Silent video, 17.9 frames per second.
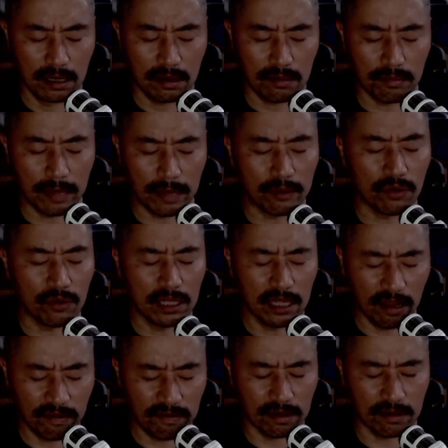may we
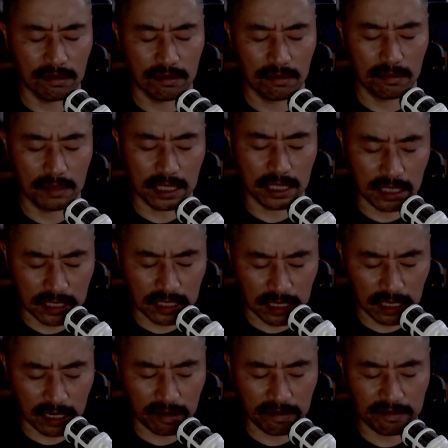never be
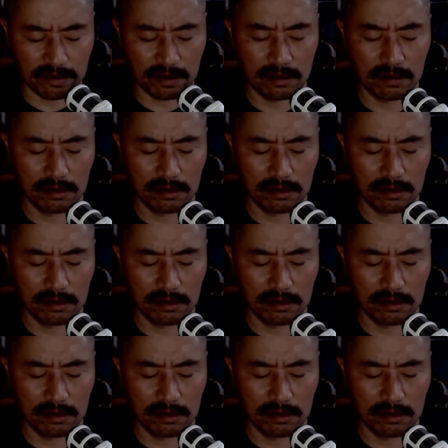deceived